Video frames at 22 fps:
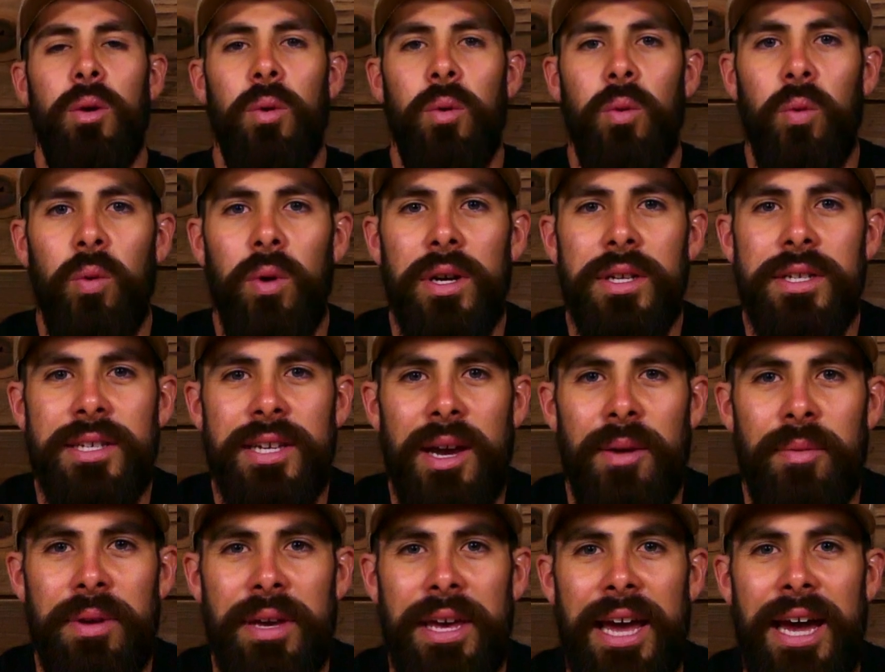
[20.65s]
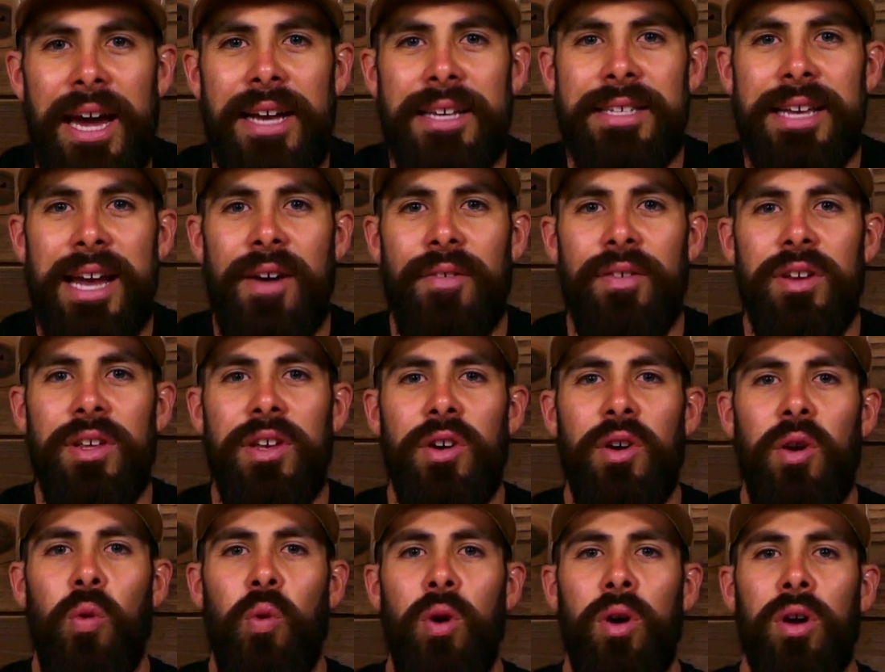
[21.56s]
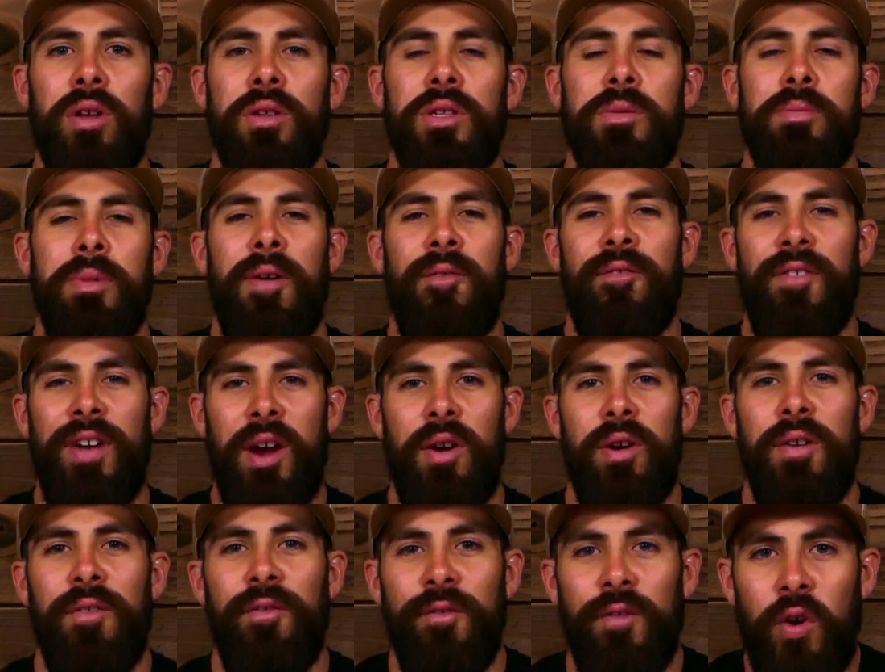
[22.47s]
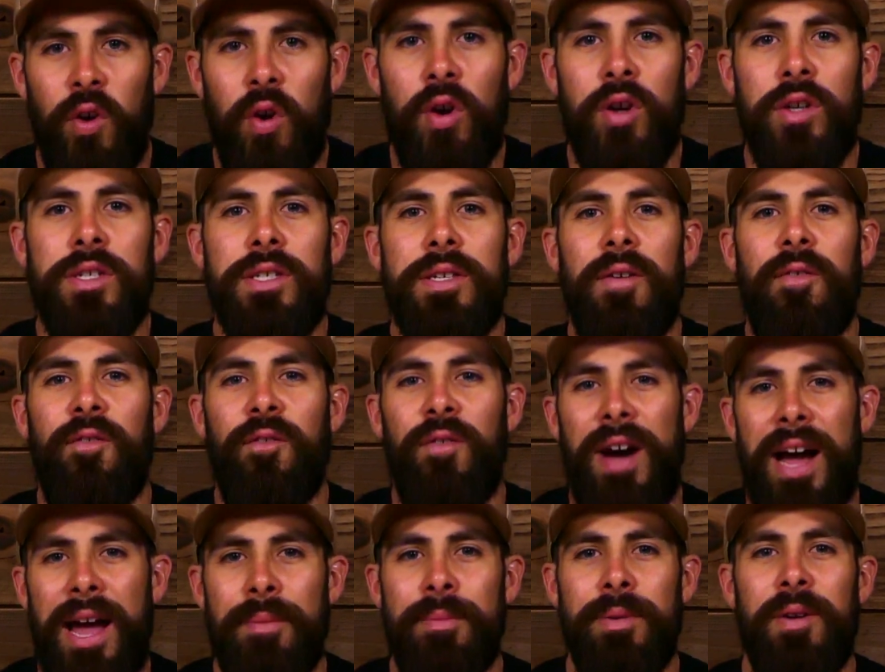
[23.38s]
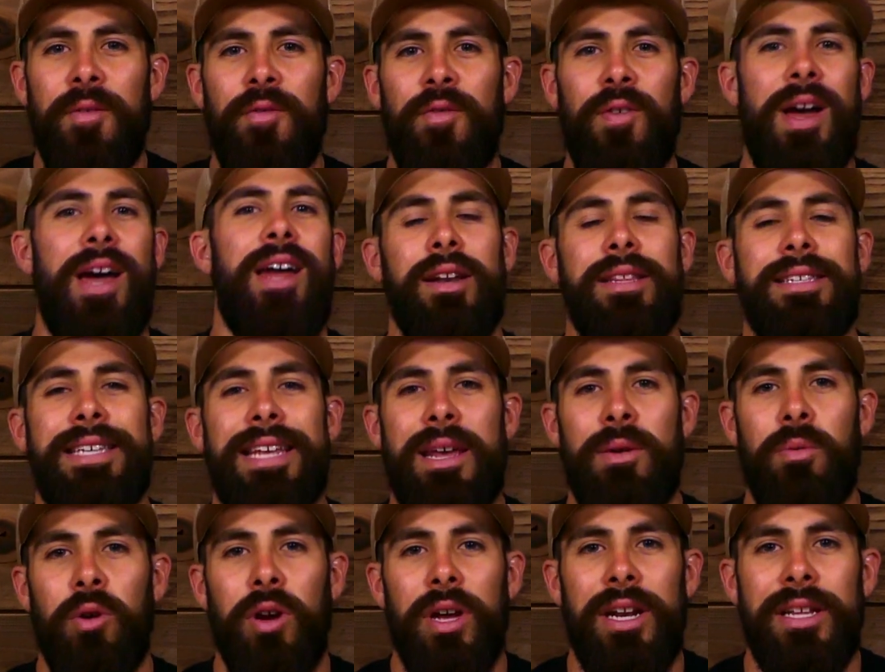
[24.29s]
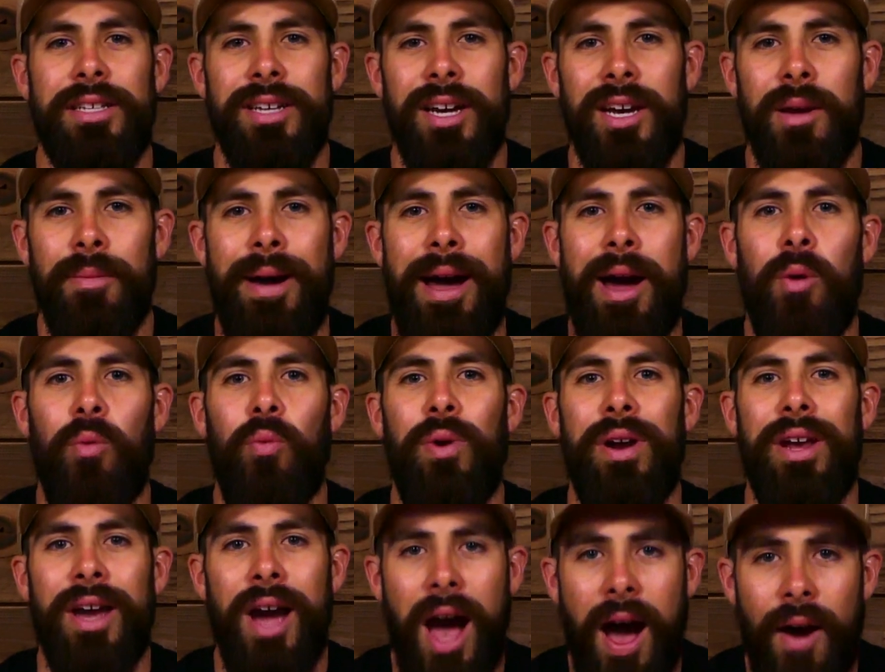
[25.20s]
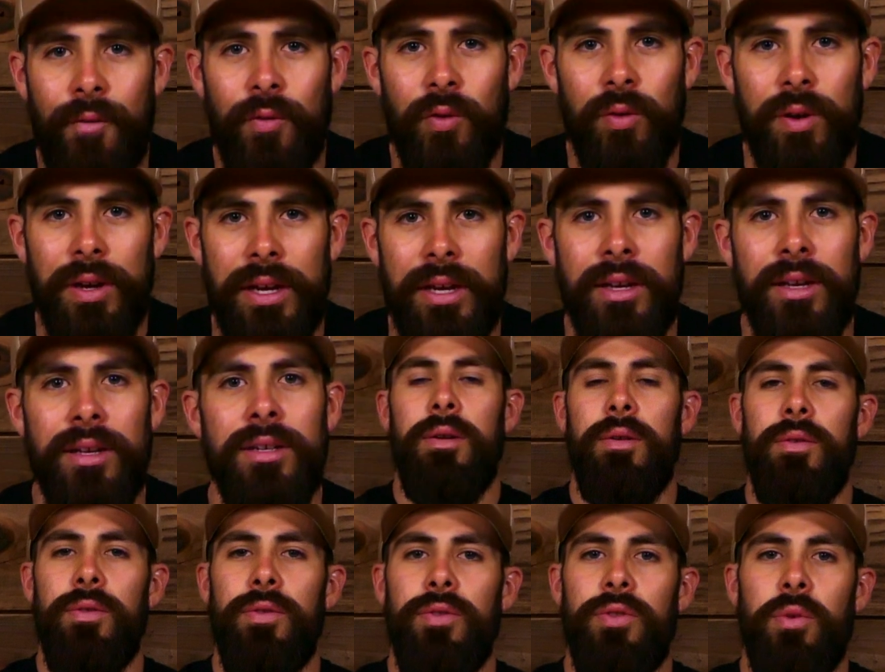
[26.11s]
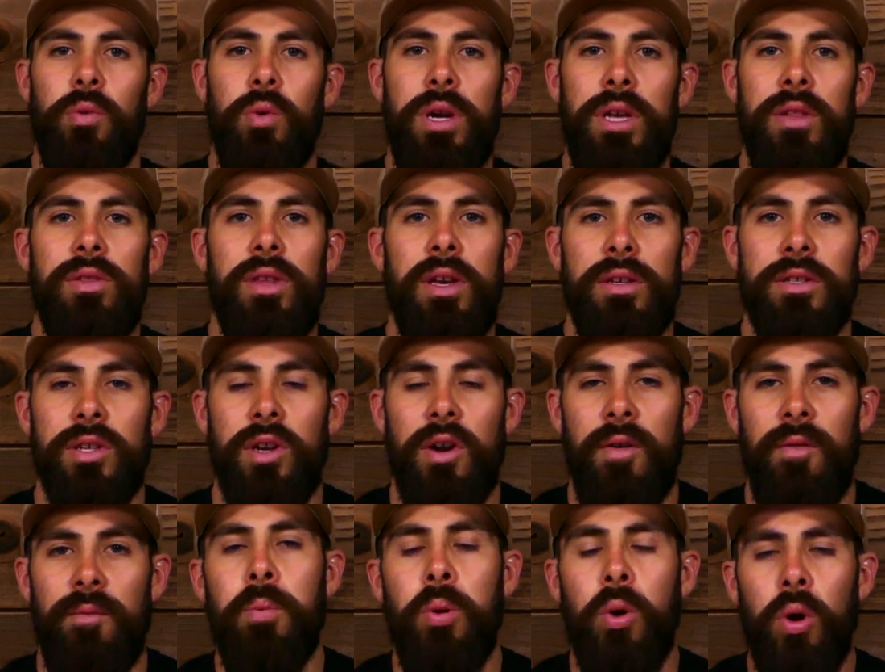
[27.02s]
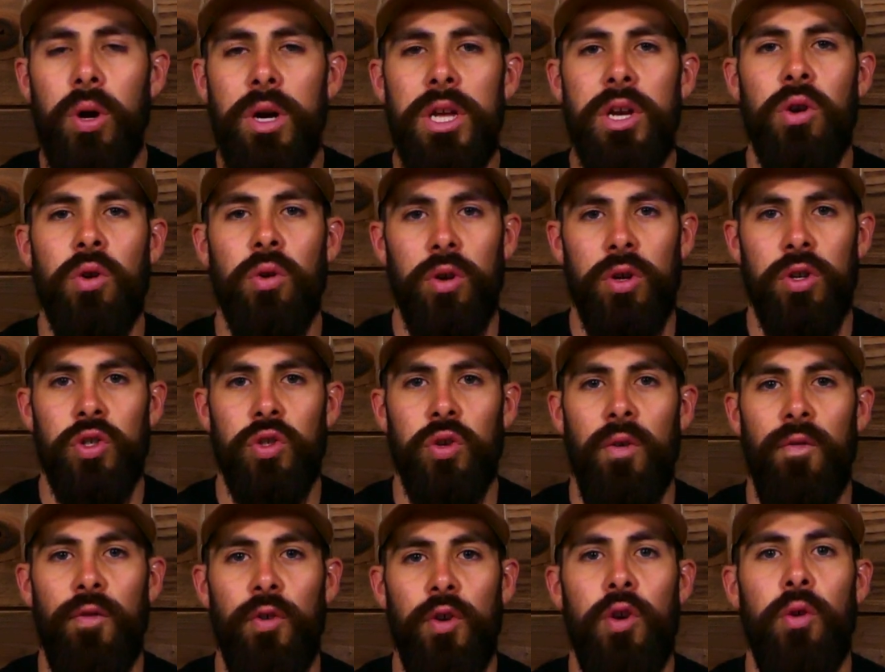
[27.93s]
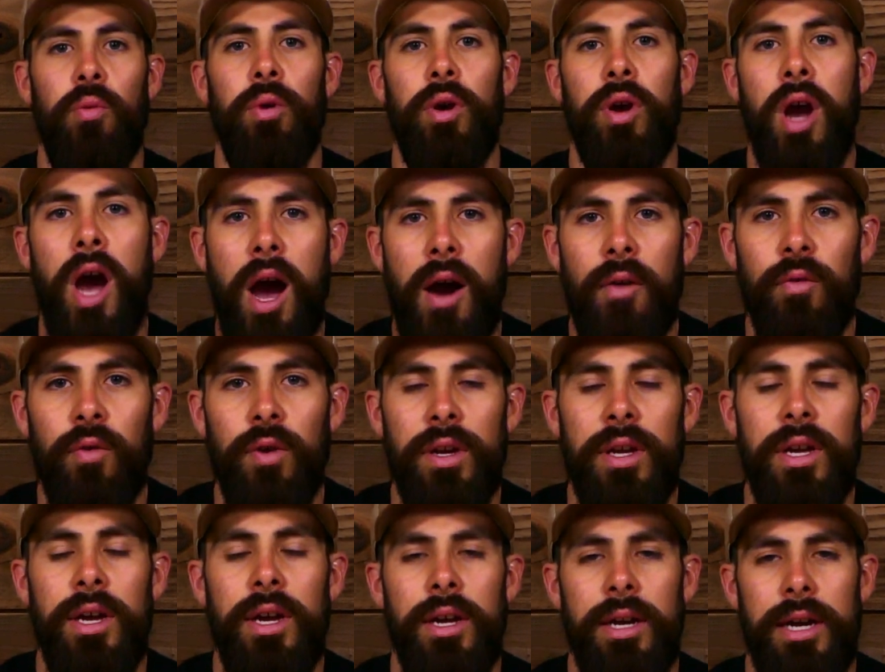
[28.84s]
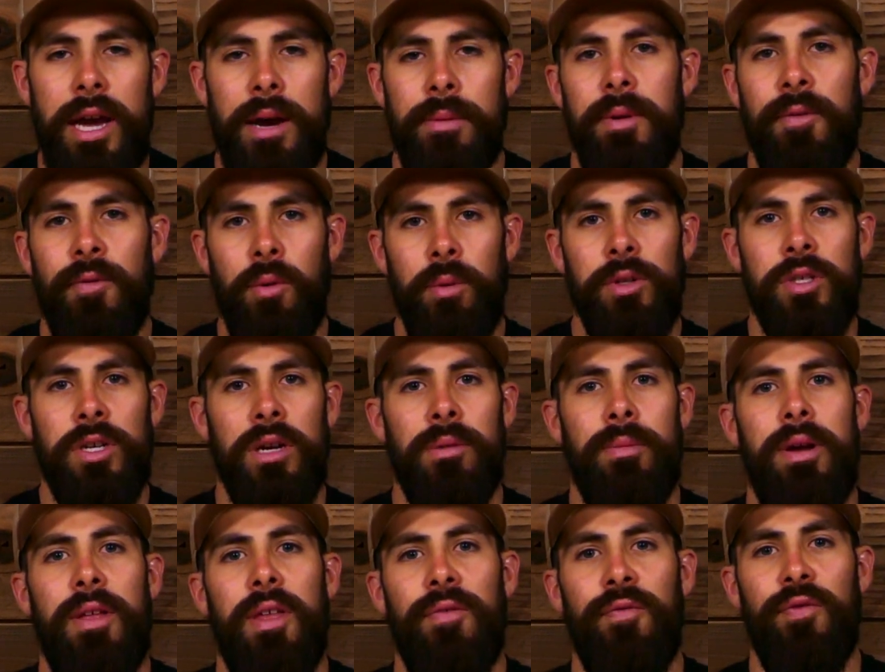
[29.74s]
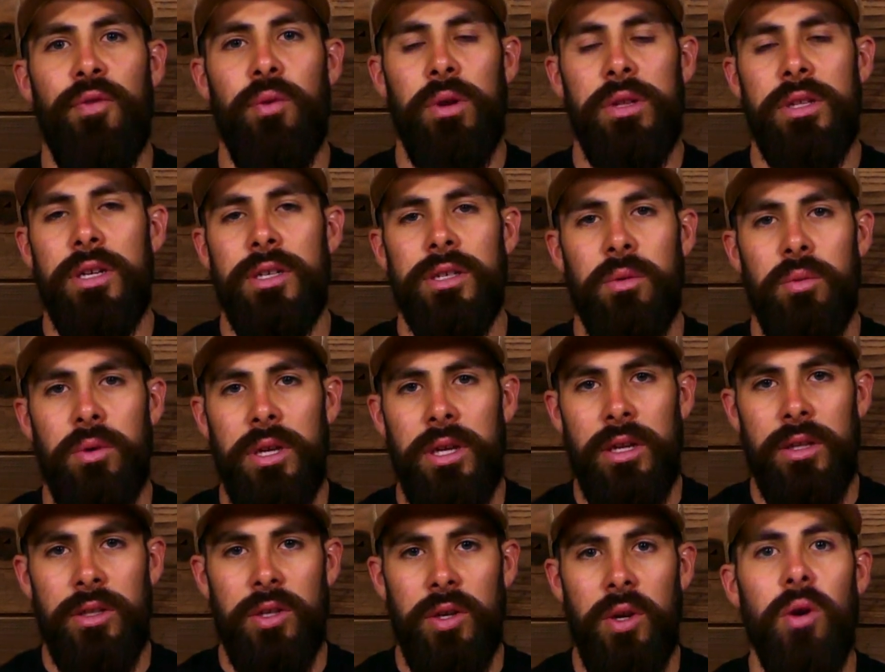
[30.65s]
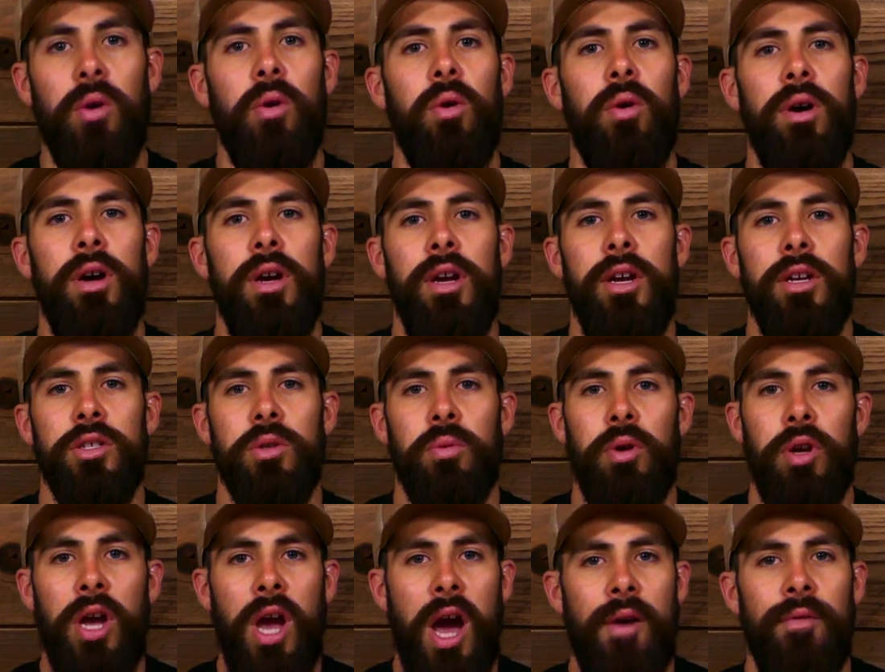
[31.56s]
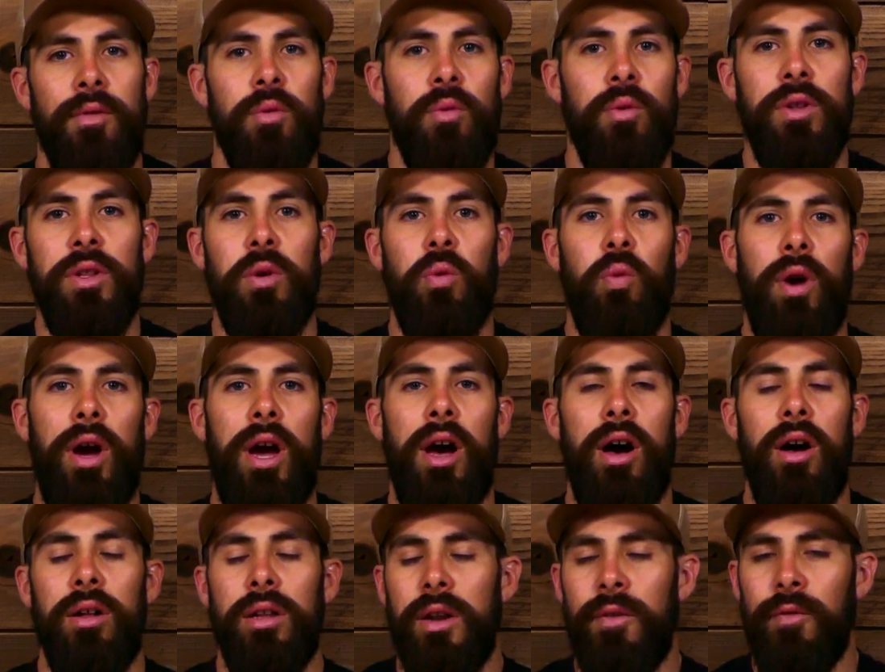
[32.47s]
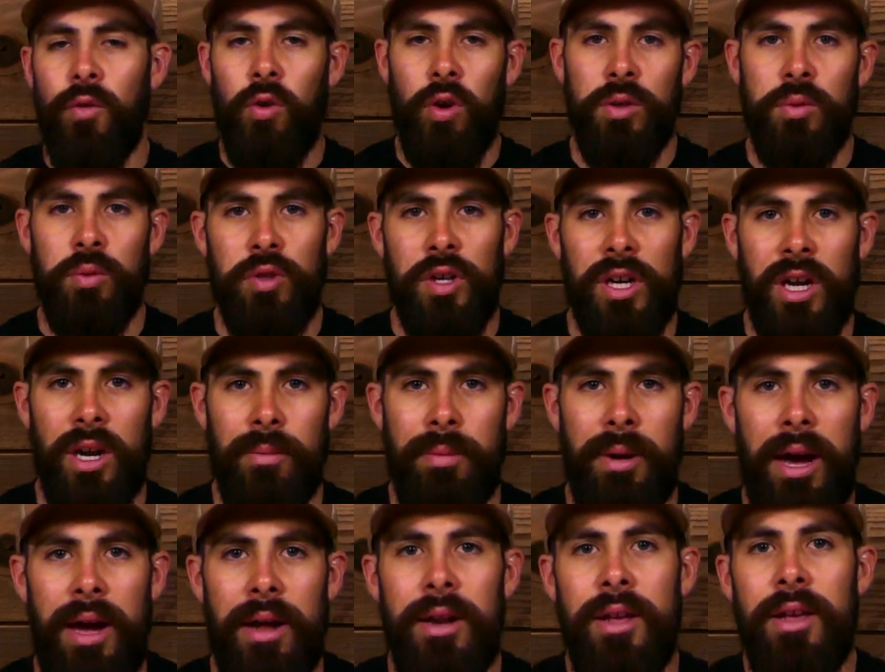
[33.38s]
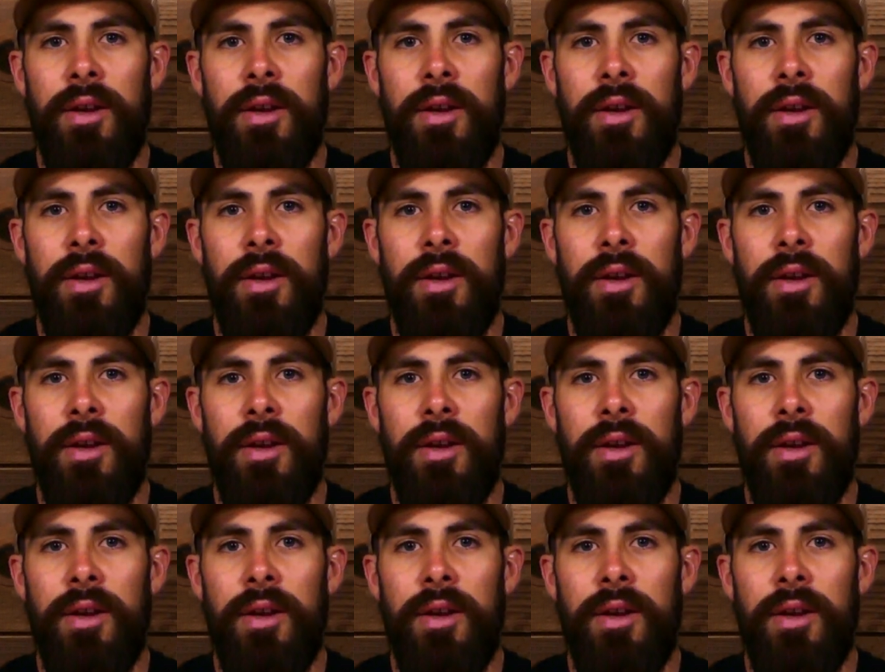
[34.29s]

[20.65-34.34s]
What's up, you guys? Ivan here. Welcome to my very first 5-Minute Friday. Today, we're going to talk about recovery. Three things that are pretty crucial for your recovery. Now, before we talk about the three things that we need to do to recover really well, and of course, we're talking about